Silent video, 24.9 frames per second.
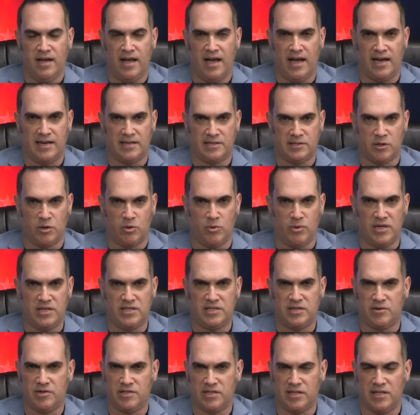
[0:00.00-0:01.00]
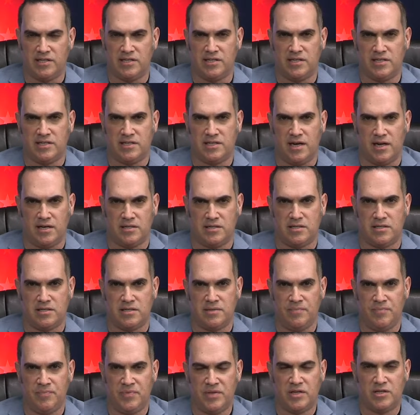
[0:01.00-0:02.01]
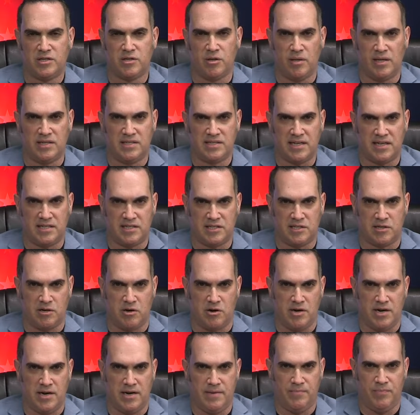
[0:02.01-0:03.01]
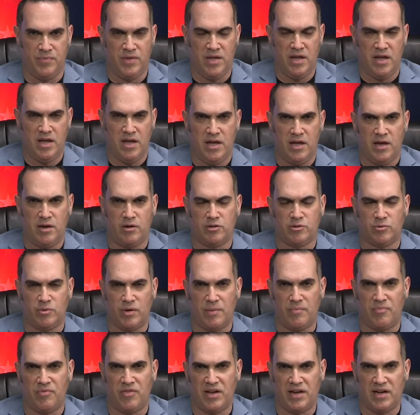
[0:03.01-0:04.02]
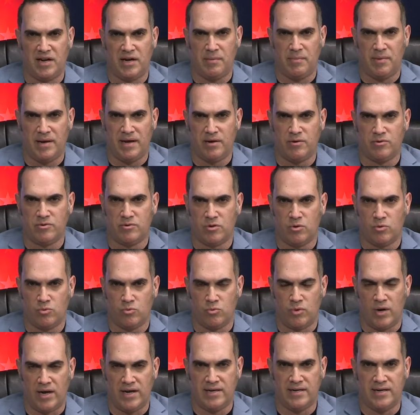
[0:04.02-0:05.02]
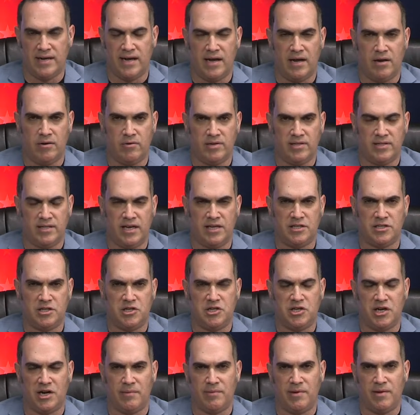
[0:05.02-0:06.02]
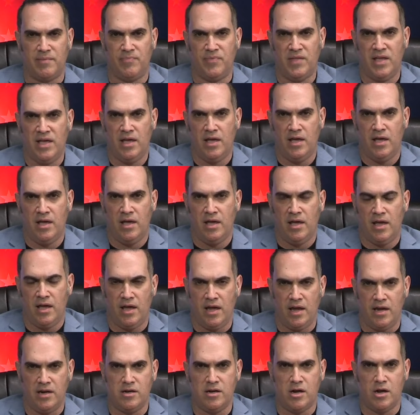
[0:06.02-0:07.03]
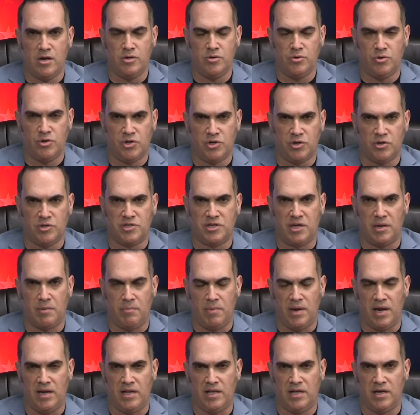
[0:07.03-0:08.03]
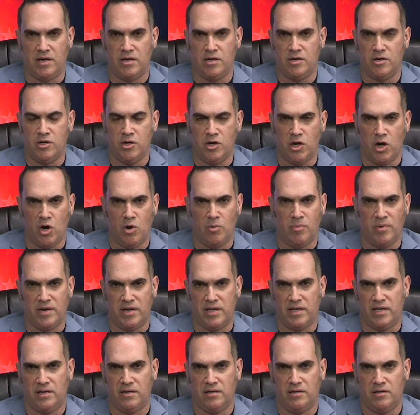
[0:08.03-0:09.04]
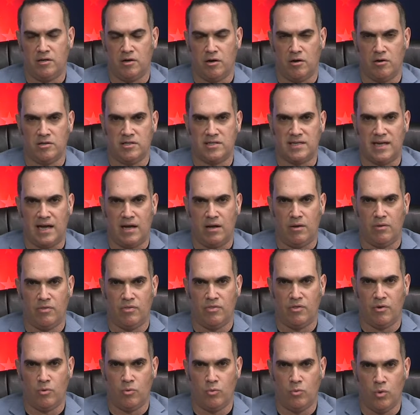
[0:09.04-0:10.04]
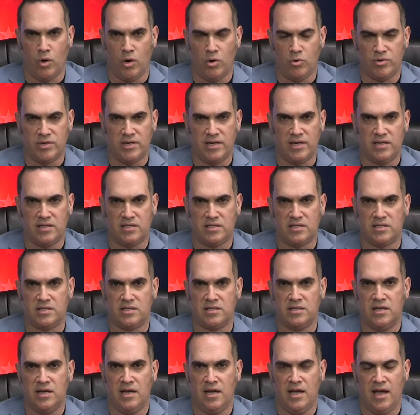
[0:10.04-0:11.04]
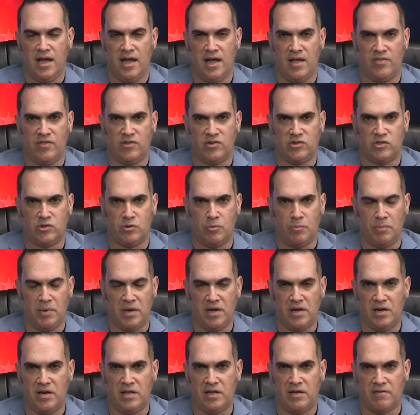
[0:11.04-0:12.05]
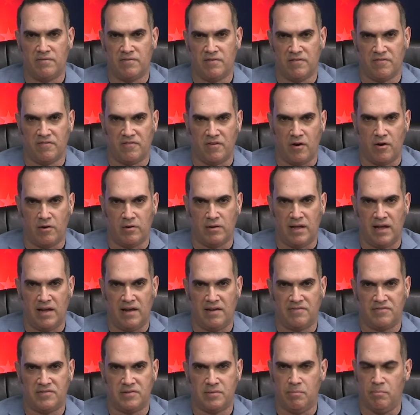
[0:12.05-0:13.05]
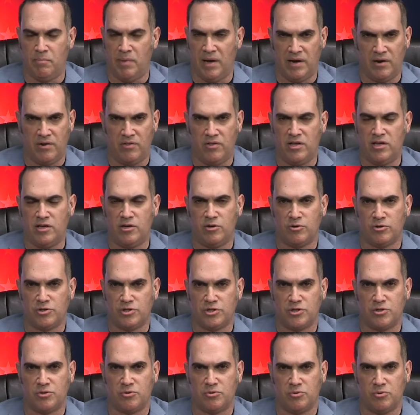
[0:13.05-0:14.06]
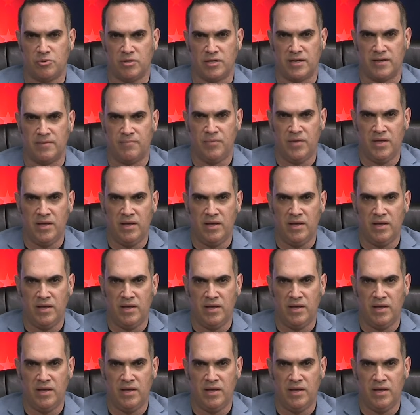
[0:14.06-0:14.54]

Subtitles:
As always, there is a lot to discuss, so let's get started. Here's what I'm thinking about right now. And ladies and gentlemen, in New Jersey media, nobody calls out the wokeness and the stupidity of the far left better than yours truly.